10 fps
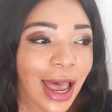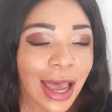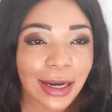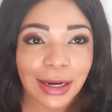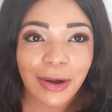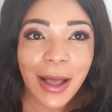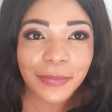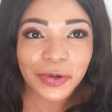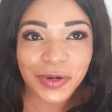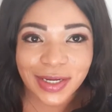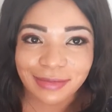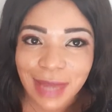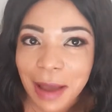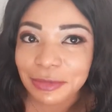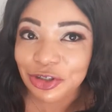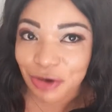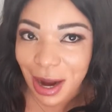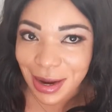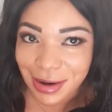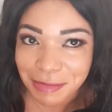and now i'm doing i'm
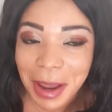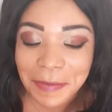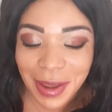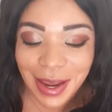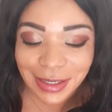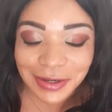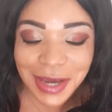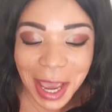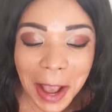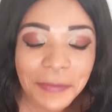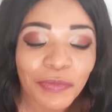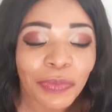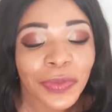trying my best okay